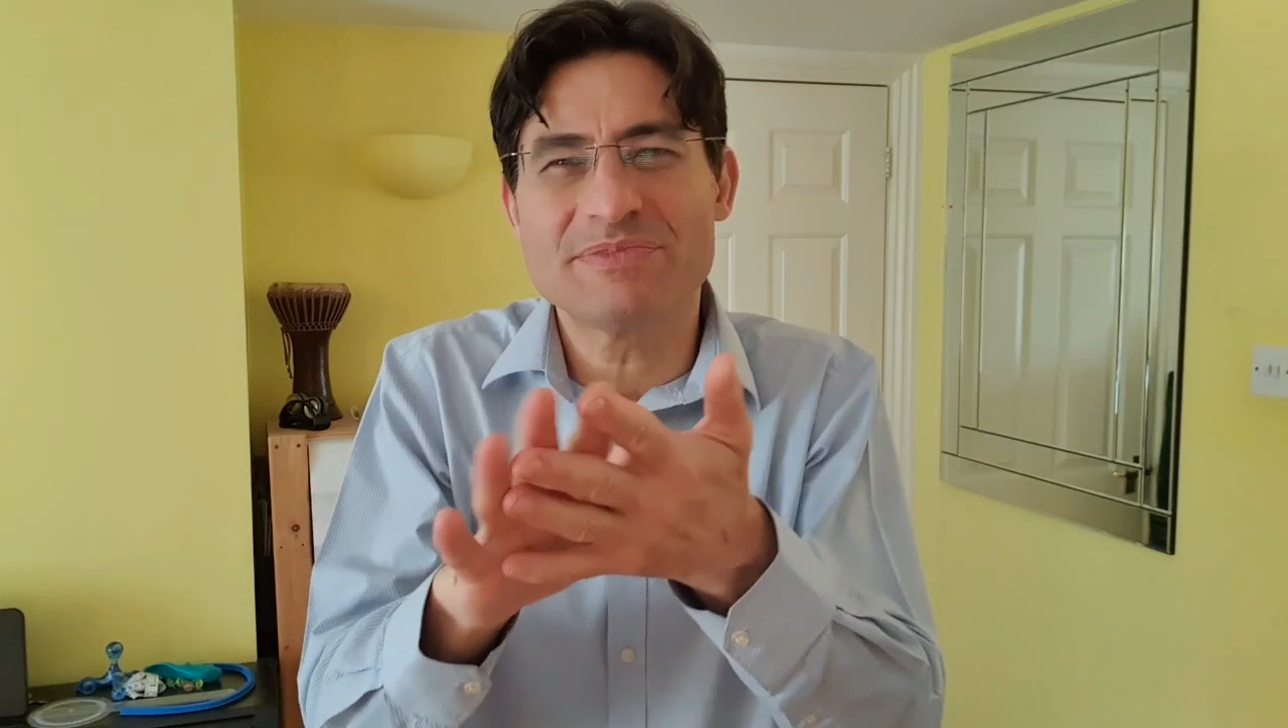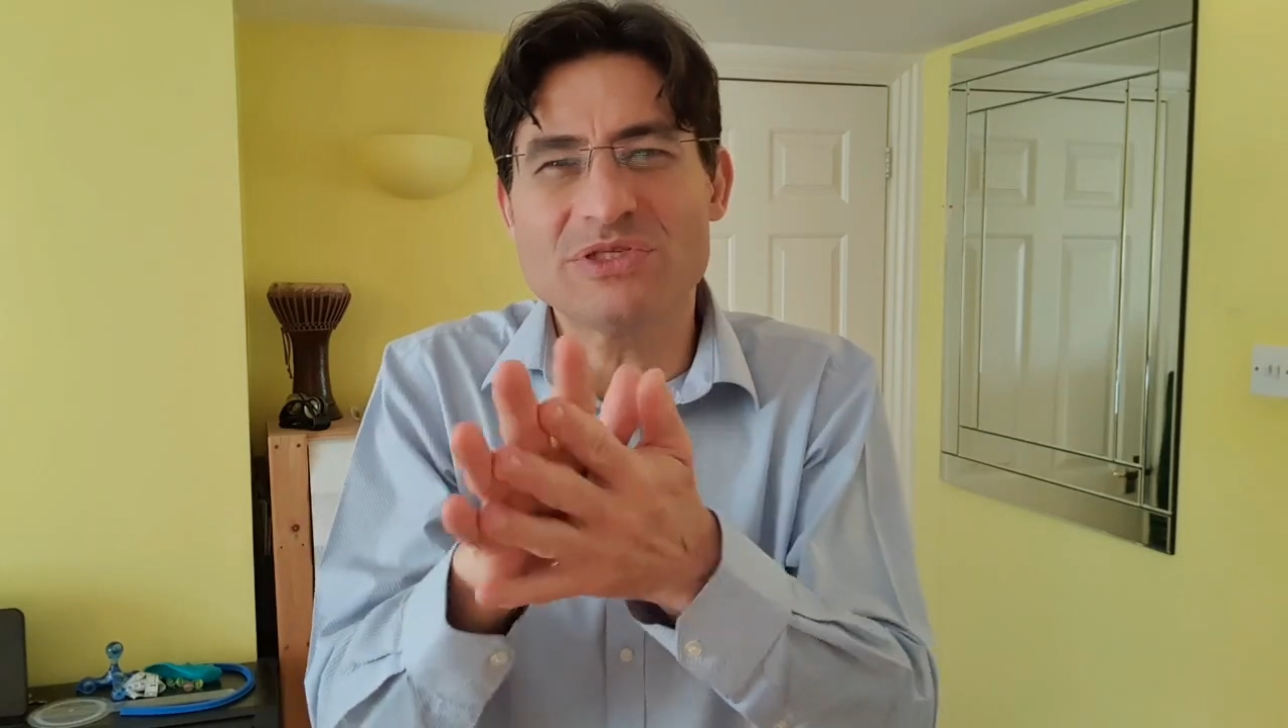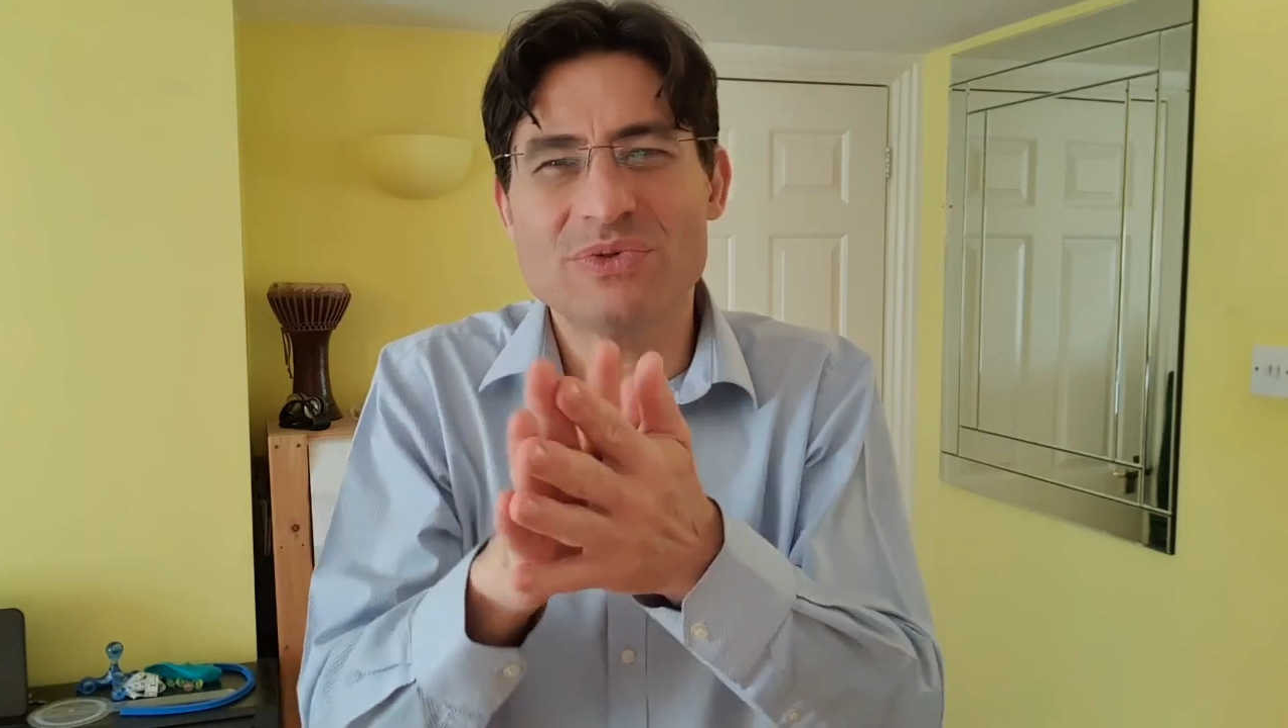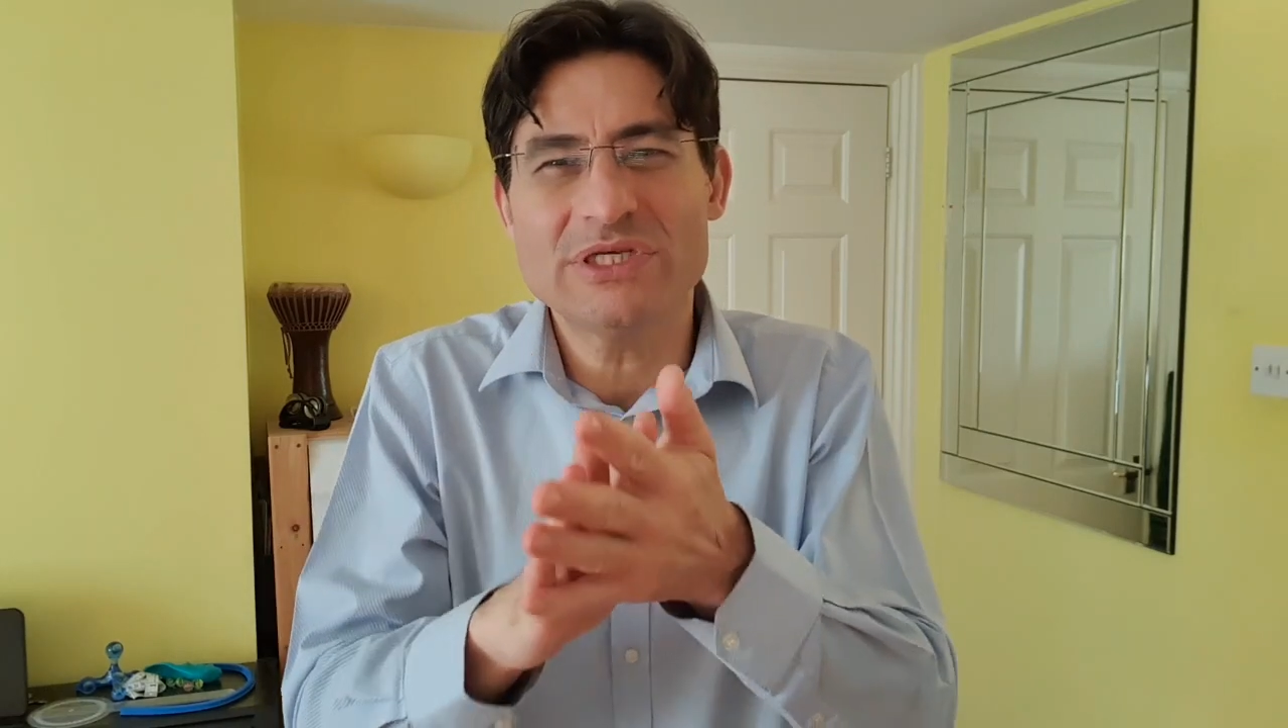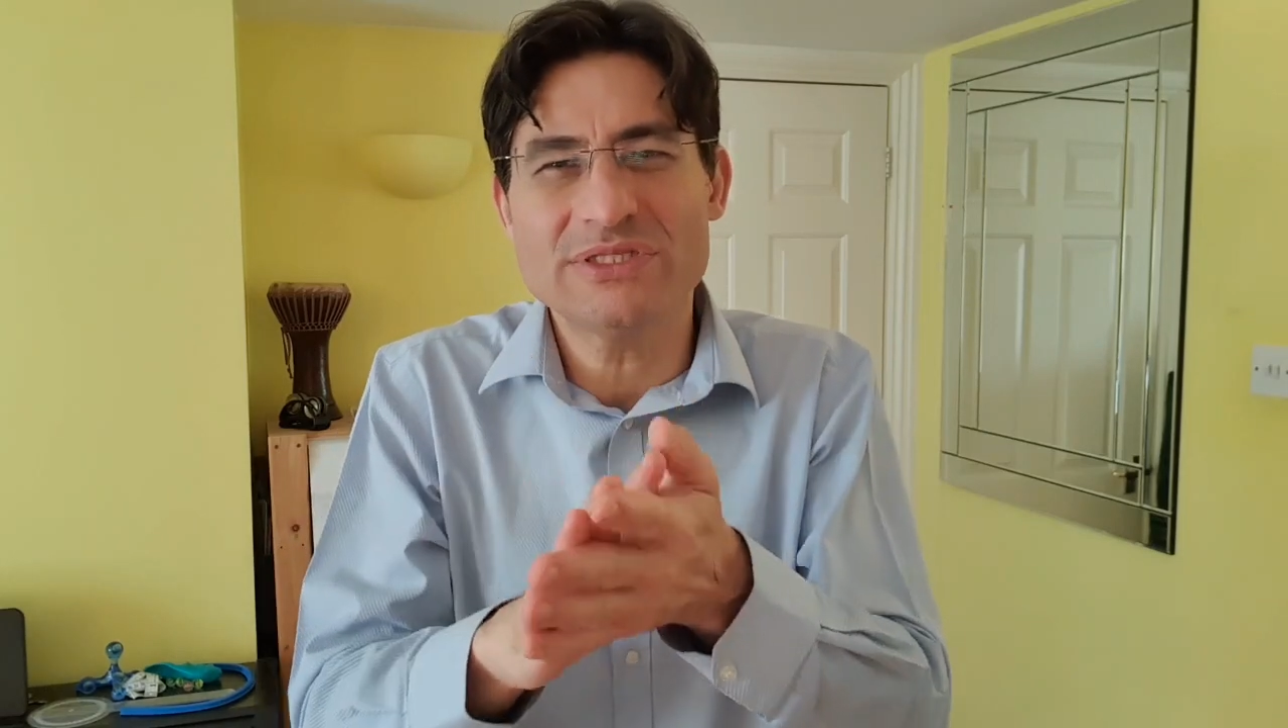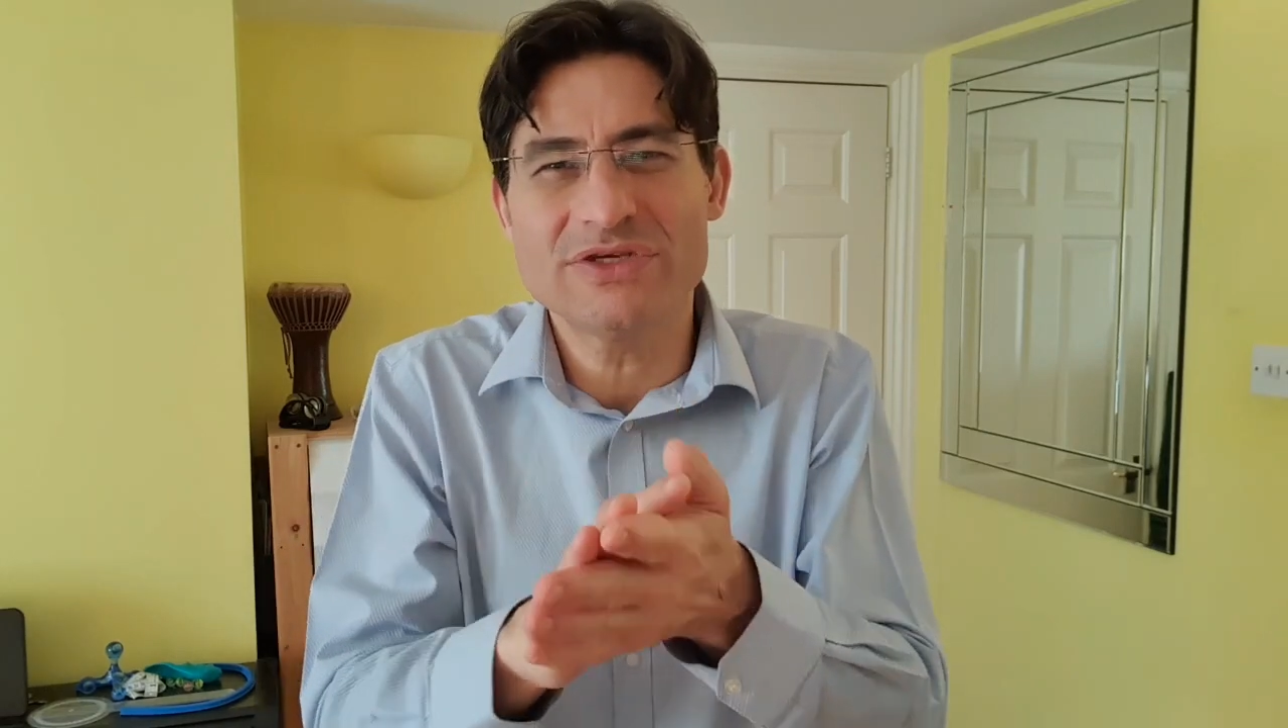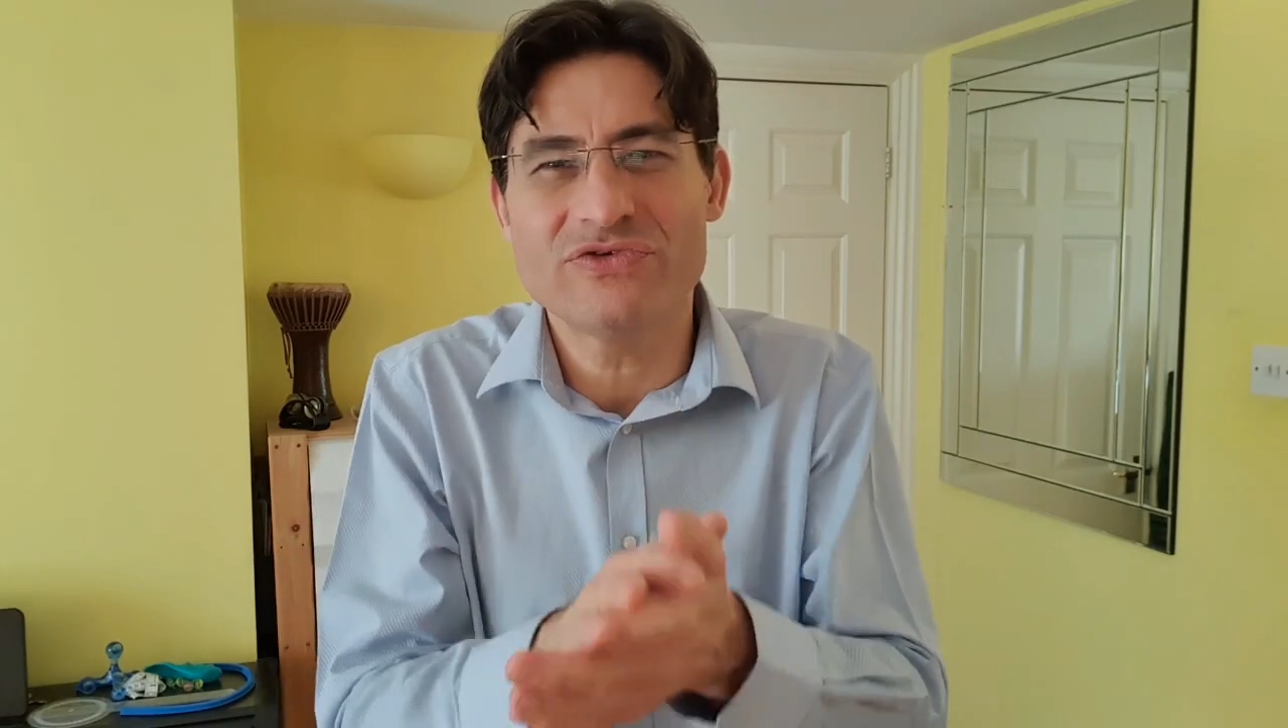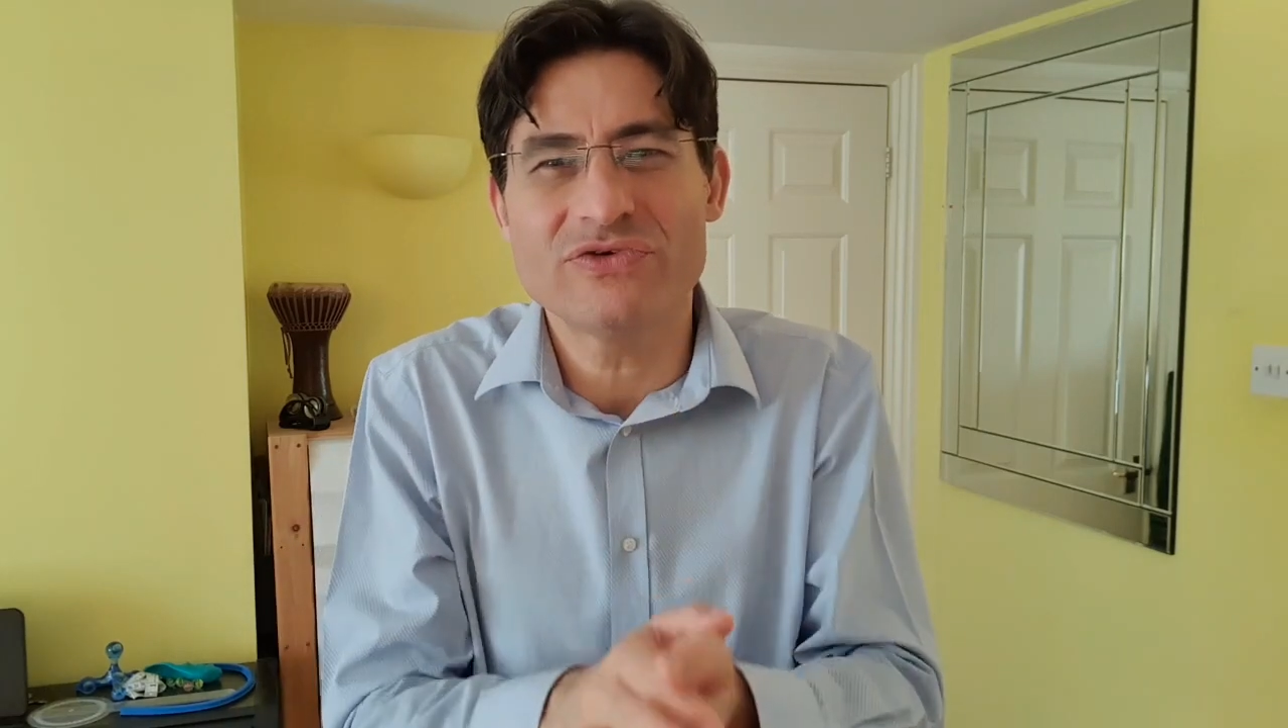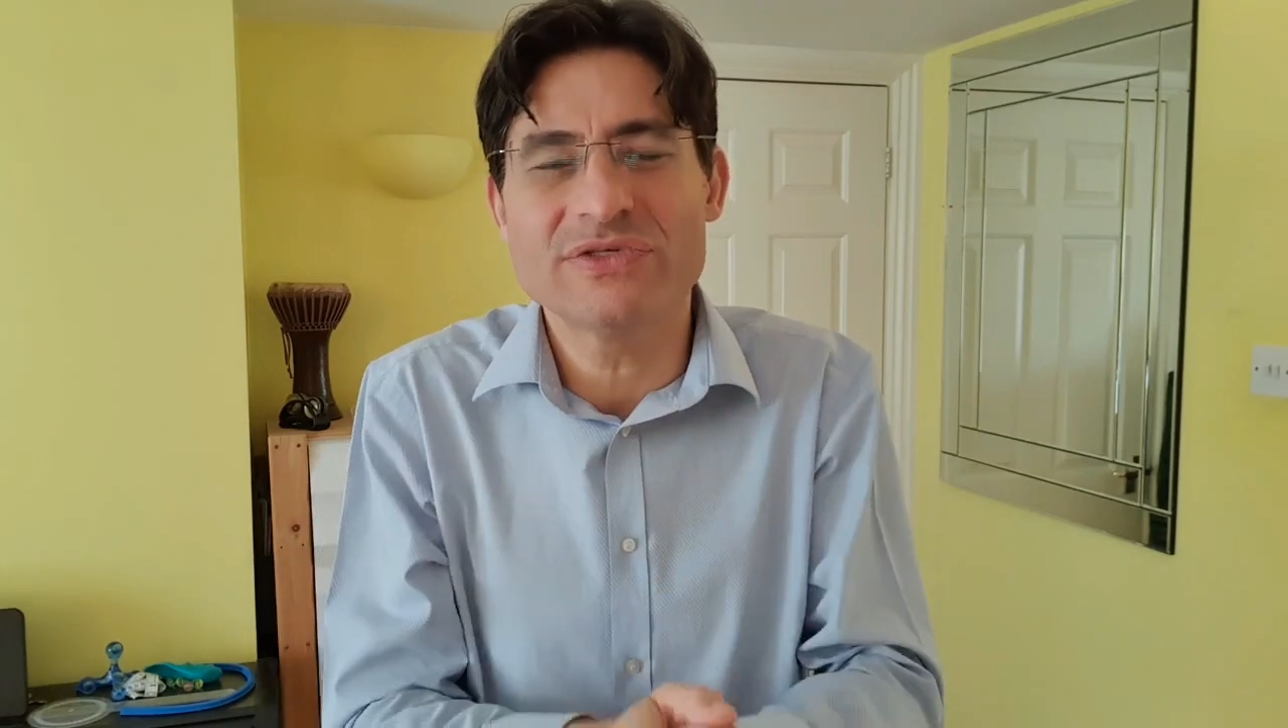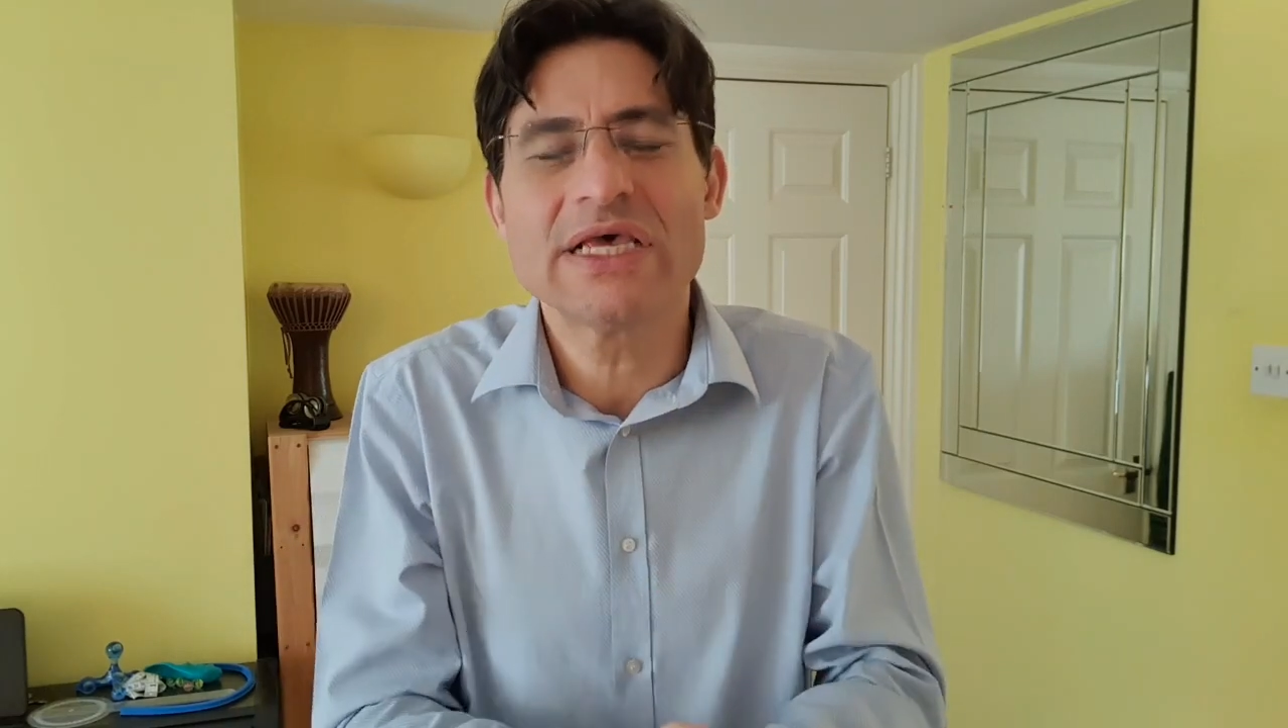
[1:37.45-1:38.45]
between
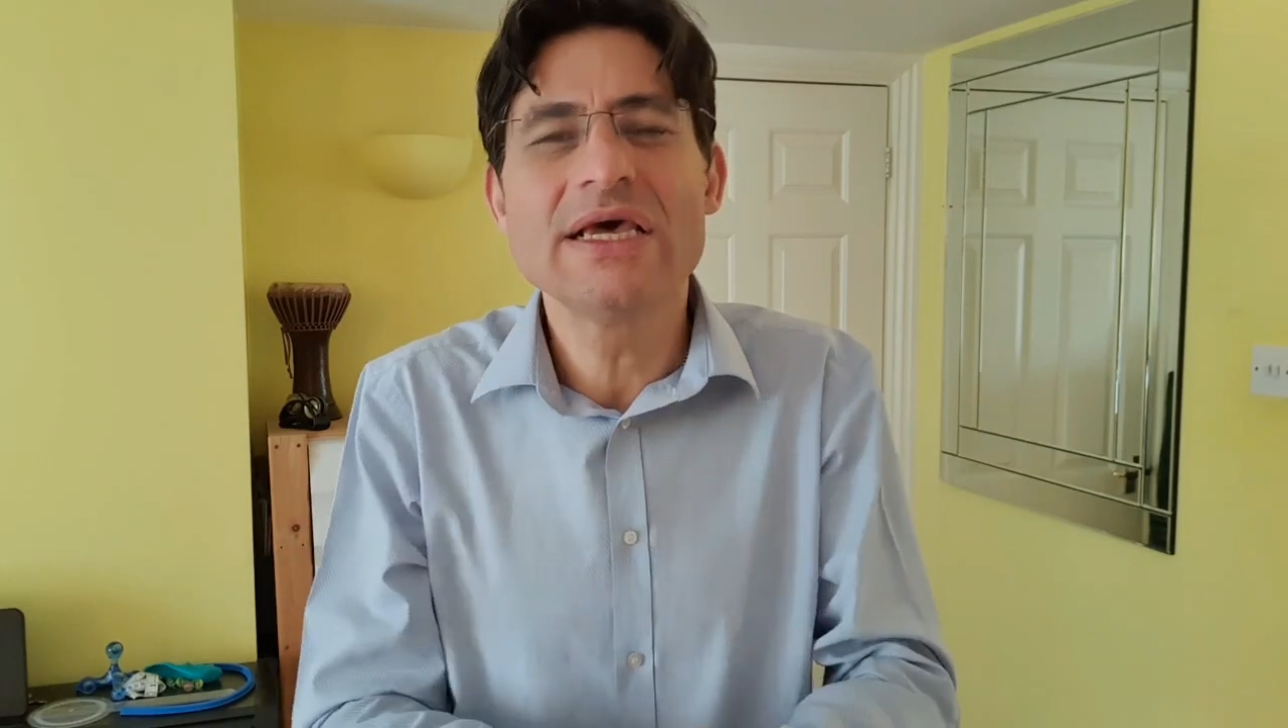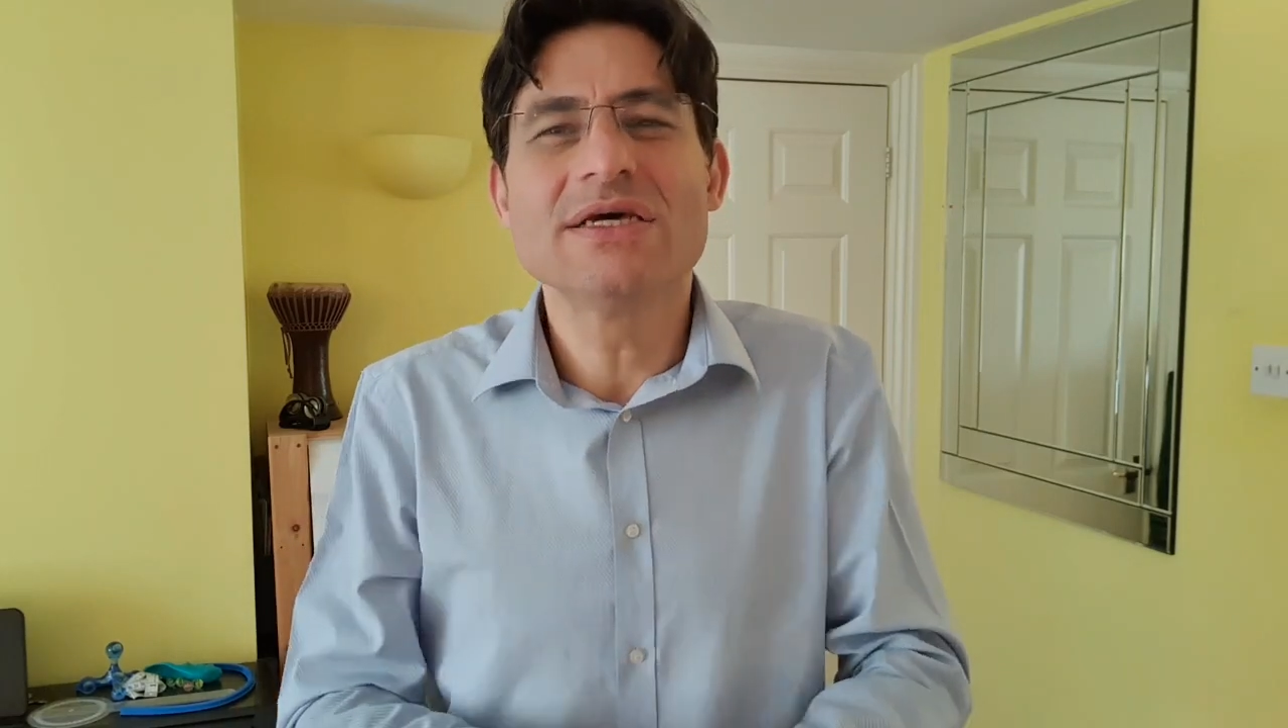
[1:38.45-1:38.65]
tissues,